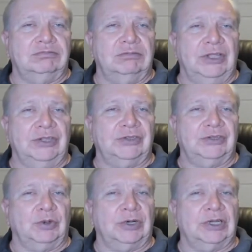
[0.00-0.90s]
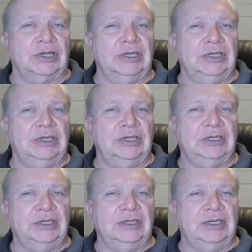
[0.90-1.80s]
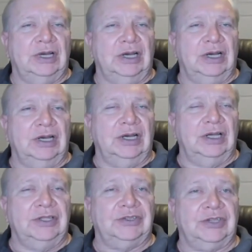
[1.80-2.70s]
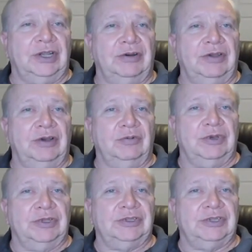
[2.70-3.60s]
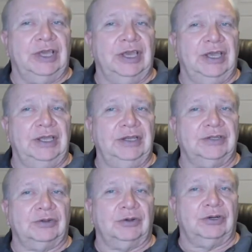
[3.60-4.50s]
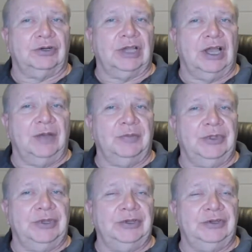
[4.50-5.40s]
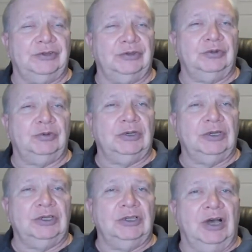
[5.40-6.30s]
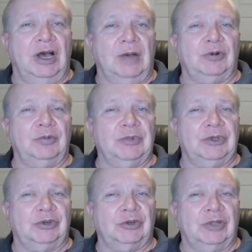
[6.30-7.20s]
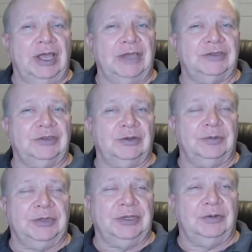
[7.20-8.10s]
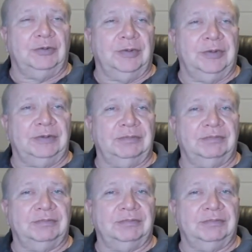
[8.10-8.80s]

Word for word: historically, uh, hysteria was a disorder common to upper middle class European women.